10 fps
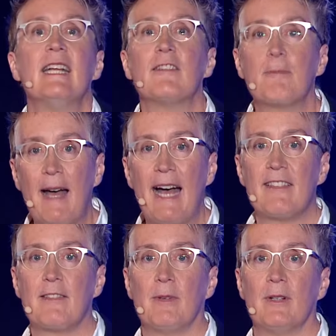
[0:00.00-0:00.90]
is
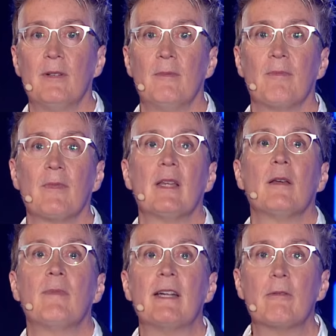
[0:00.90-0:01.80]
possible,
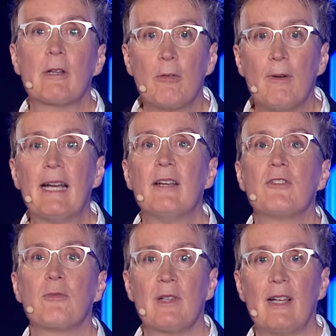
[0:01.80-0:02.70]
but it
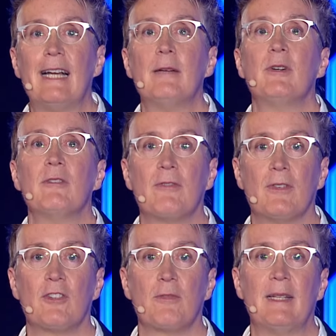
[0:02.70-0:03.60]
requires reliable
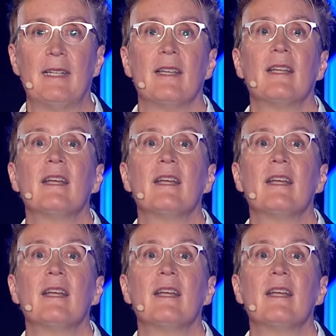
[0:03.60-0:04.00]
enforcement